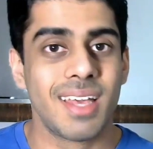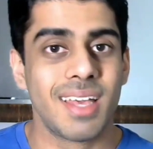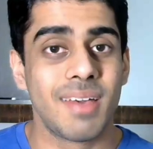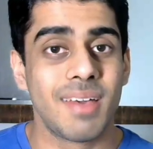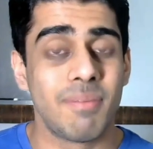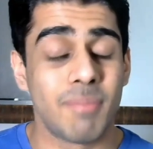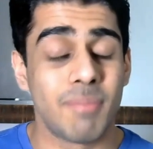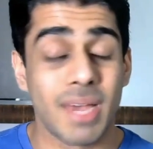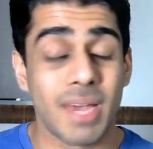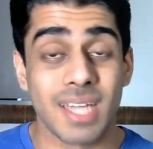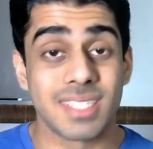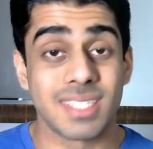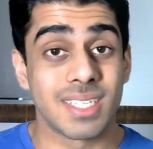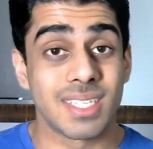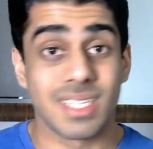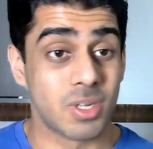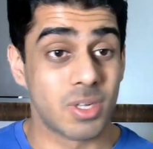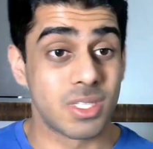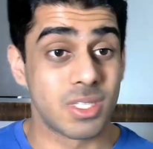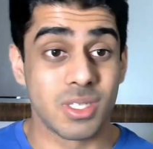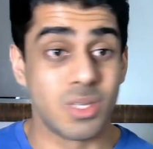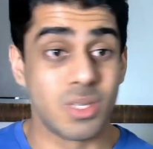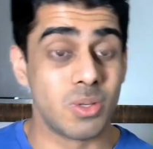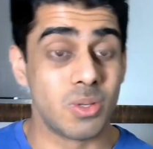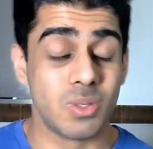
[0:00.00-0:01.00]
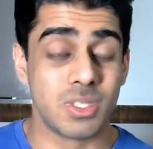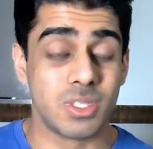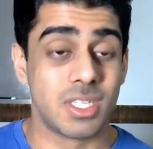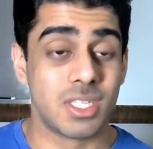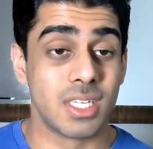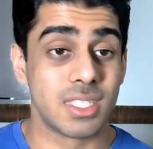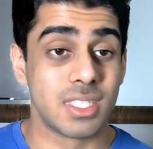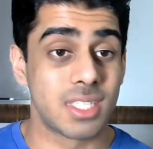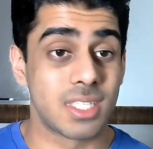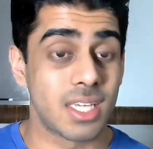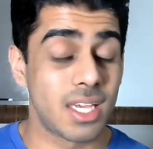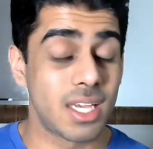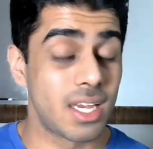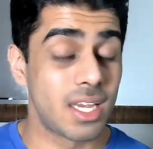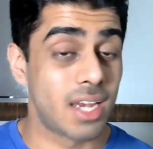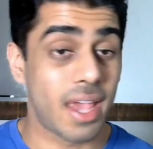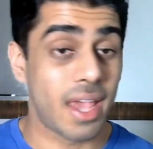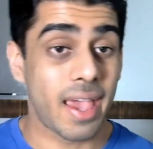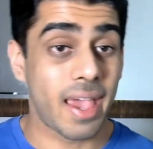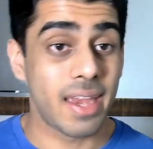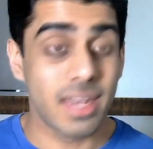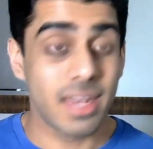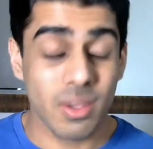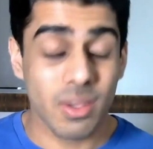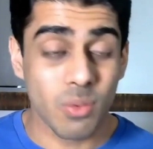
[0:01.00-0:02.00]
Magic is used as in
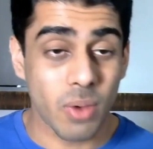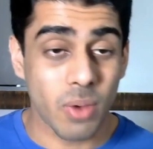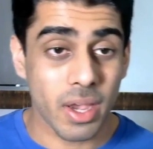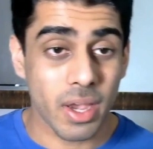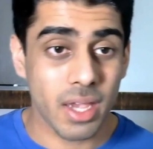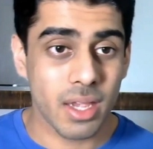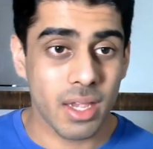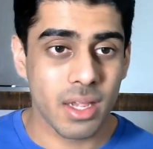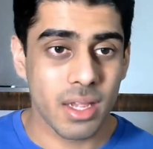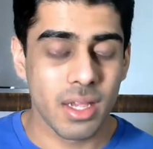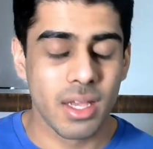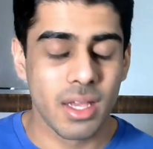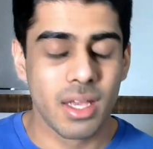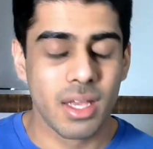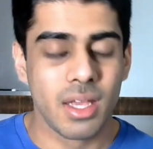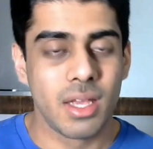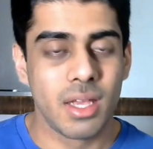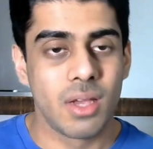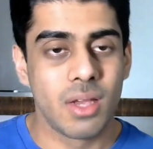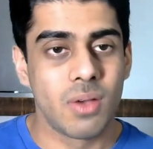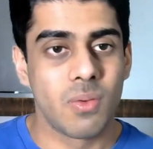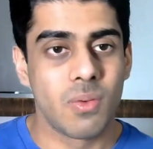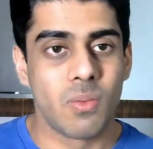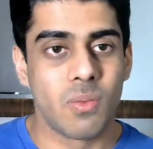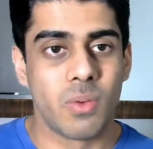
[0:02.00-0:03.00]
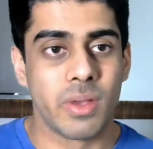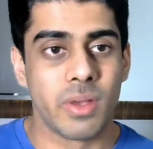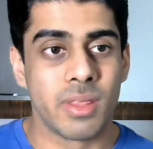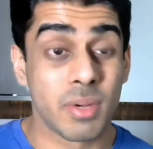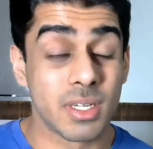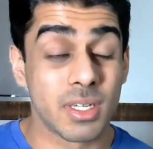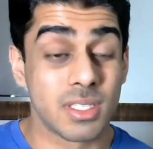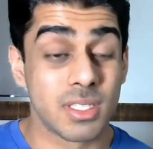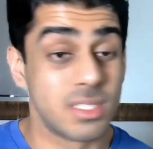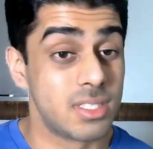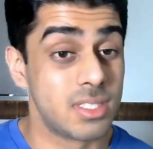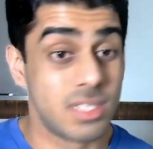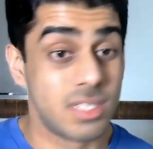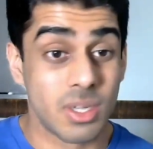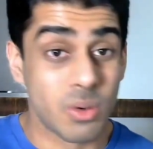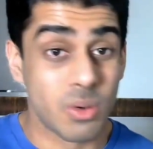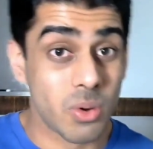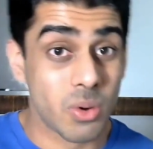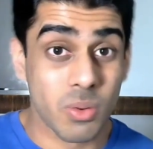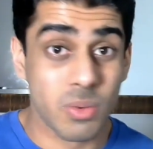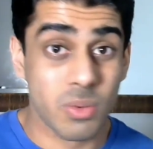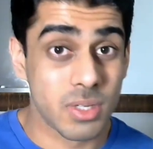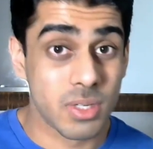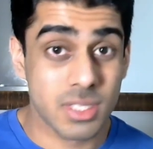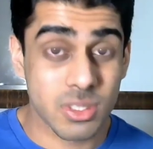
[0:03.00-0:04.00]
any way with zero
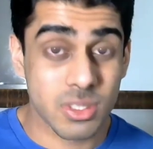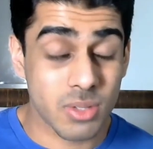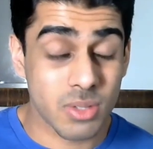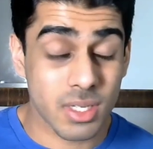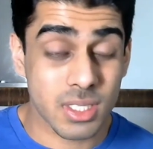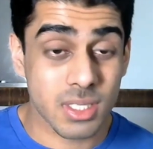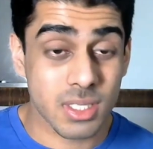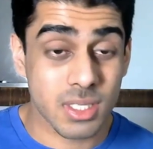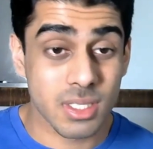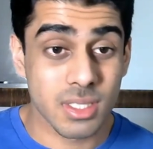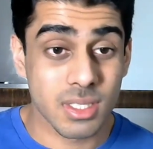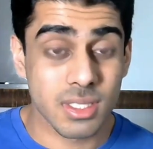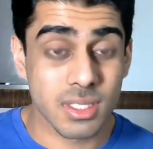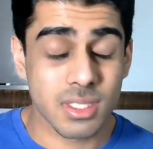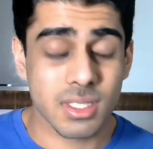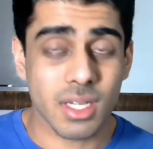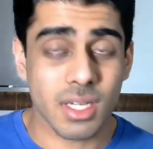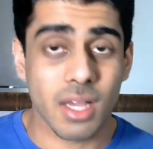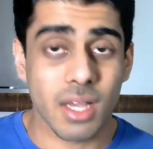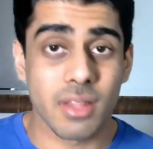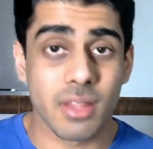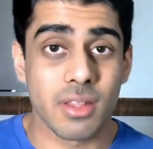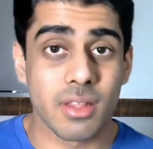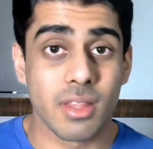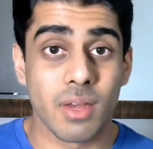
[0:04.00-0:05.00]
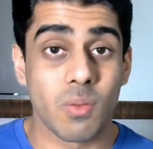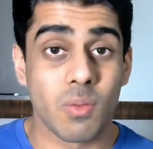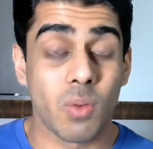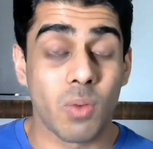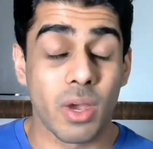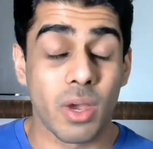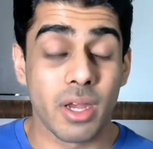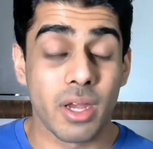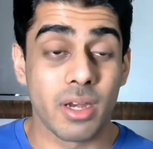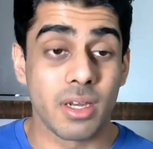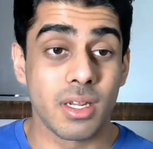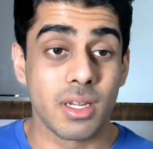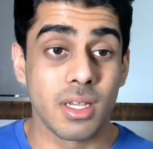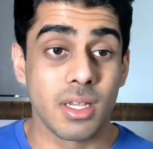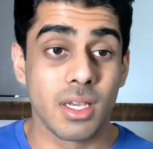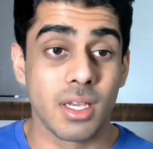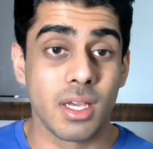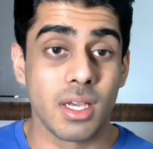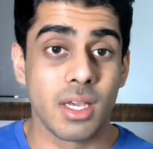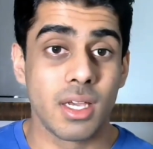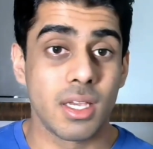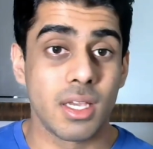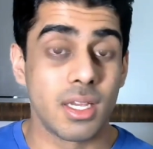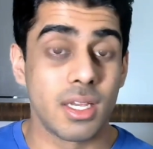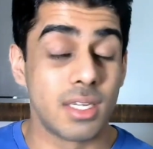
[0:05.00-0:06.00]
restrictions, other than when
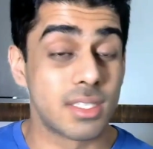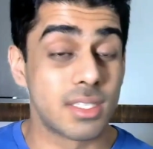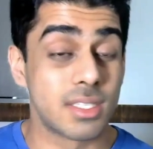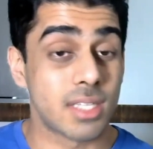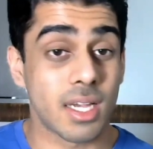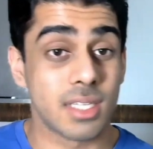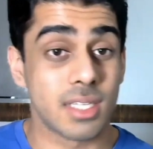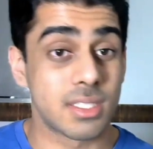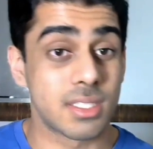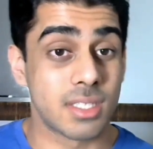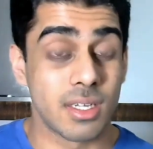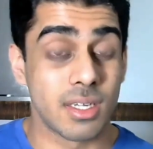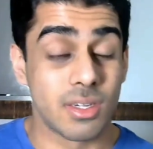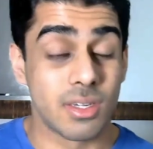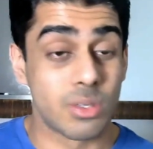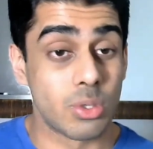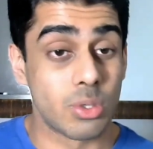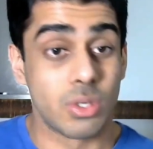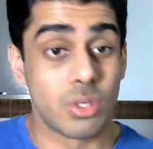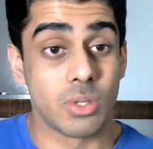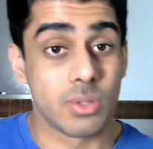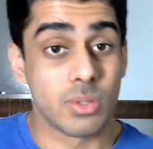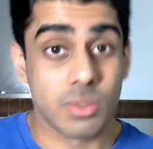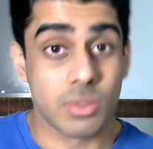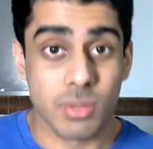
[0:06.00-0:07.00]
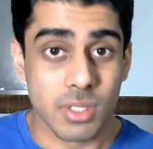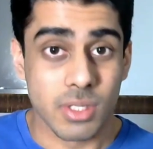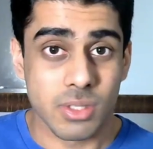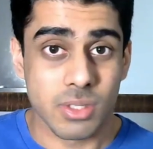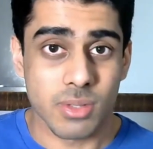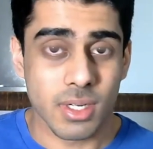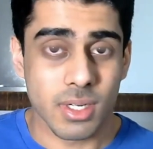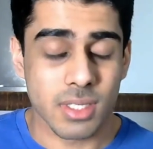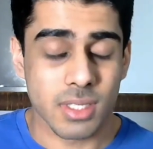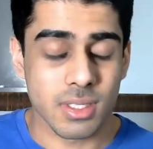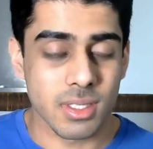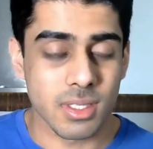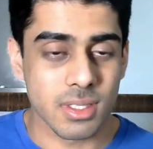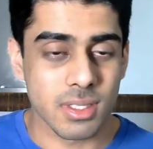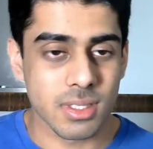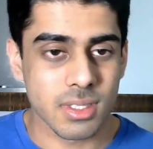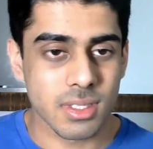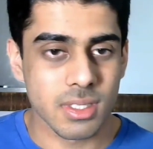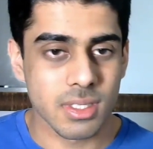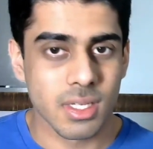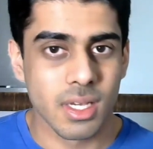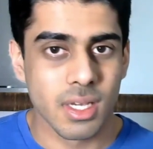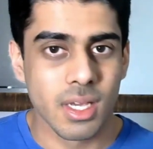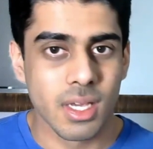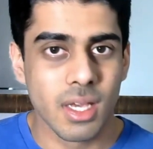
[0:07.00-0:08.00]
he decides to introduce restrictions,
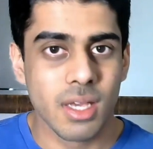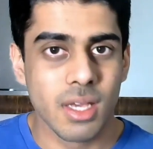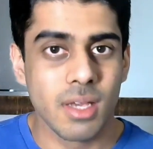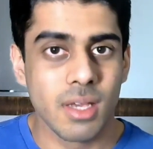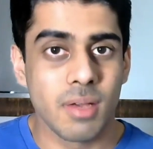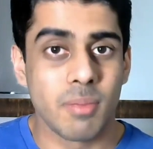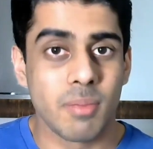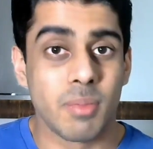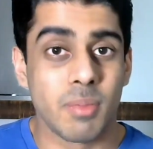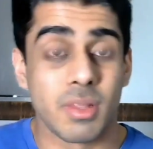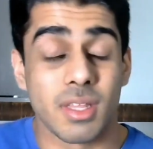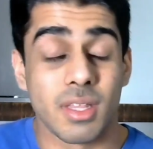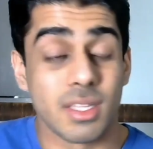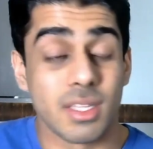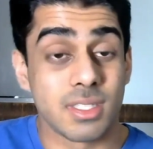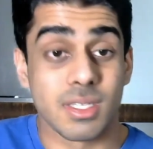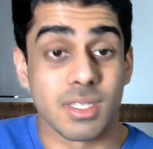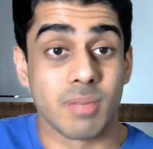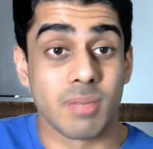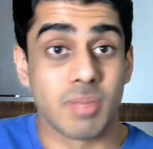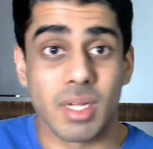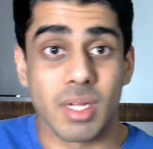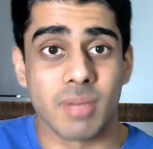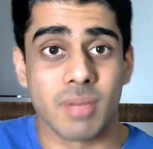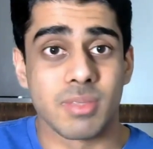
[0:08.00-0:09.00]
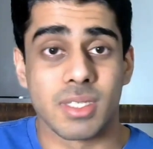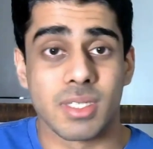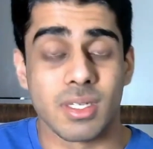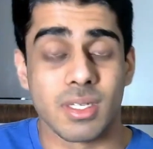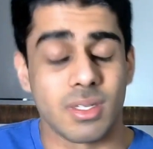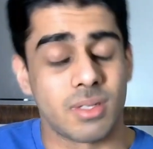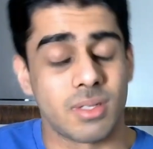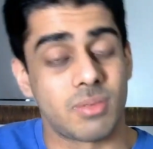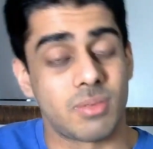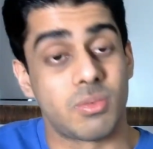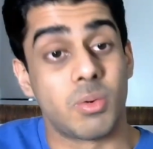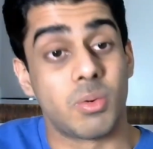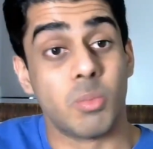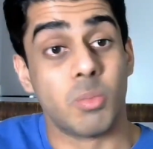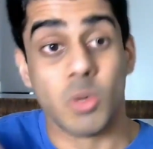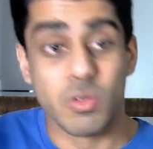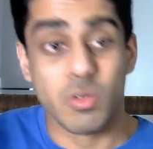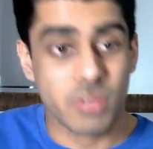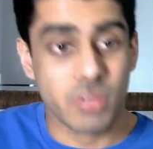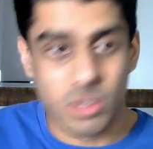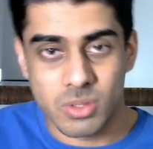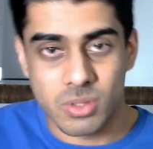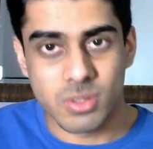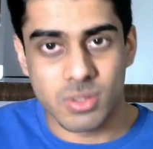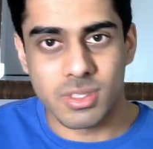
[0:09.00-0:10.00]
but then sometimes he'll remove
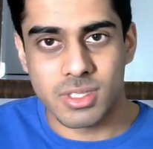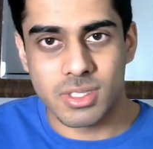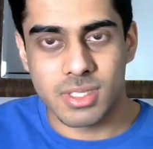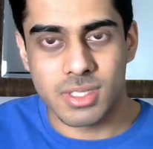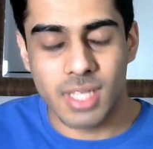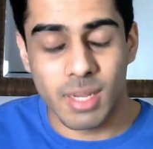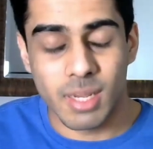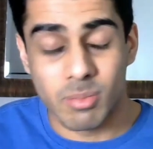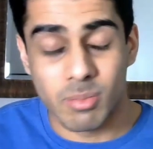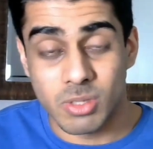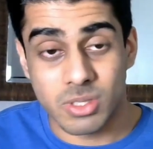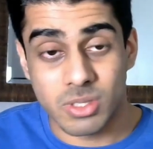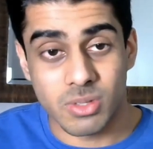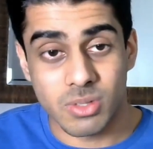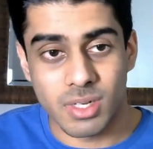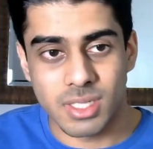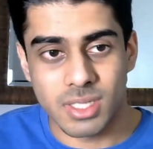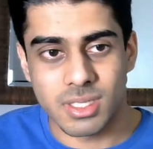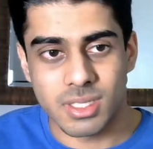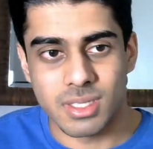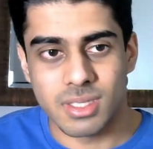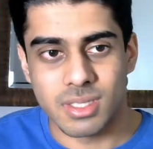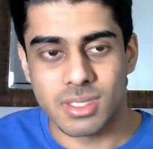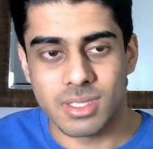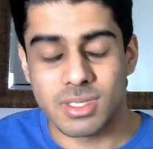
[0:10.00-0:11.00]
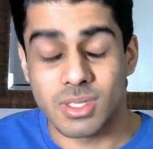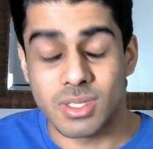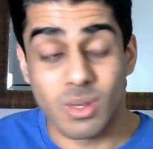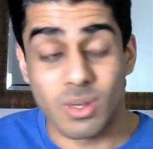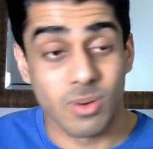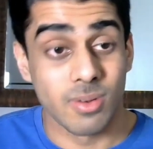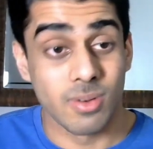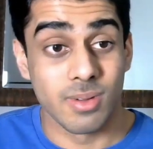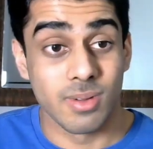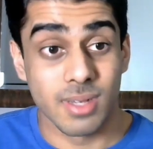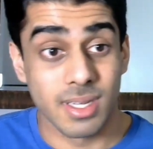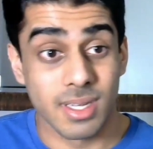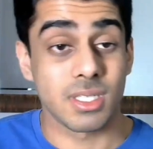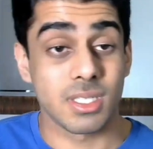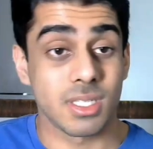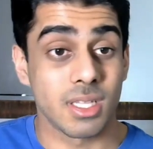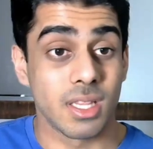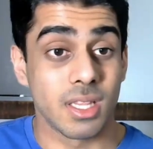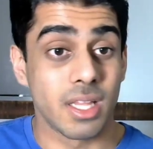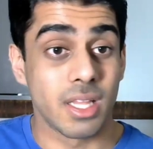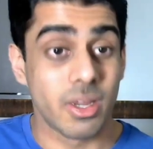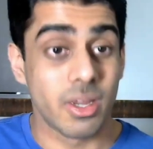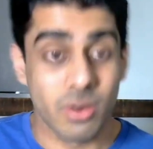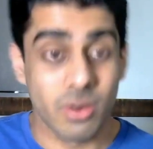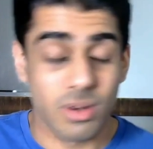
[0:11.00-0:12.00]
those same restrictions. So it is
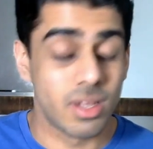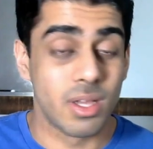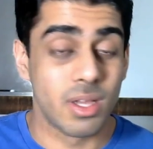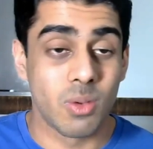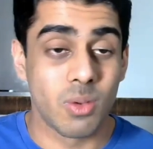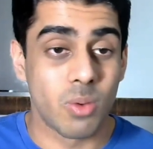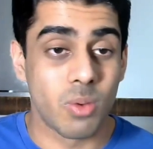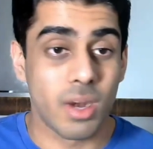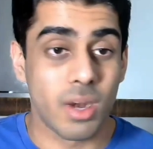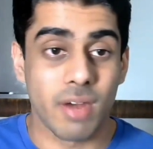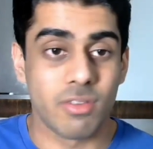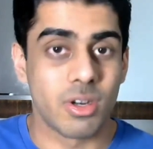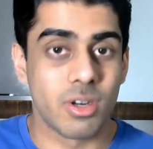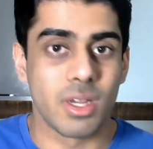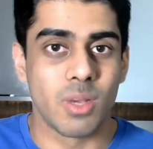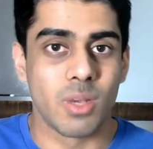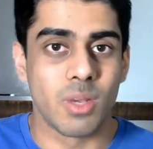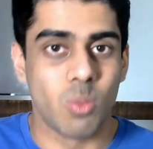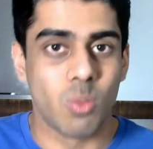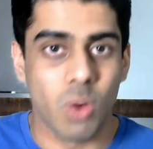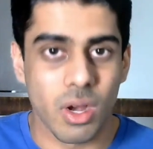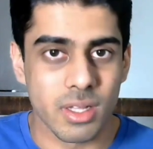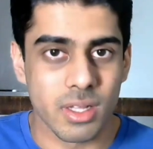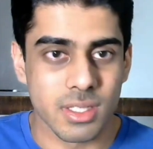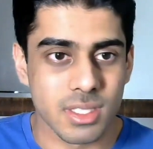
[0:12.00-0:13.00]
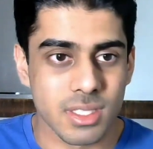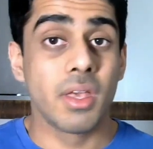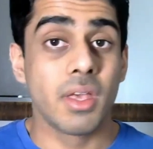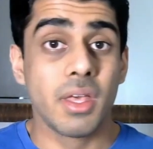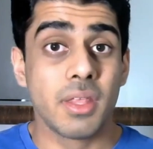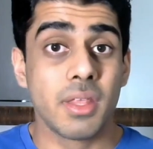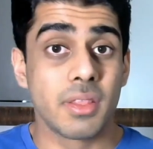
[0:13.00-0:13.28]
literally whatever he wants.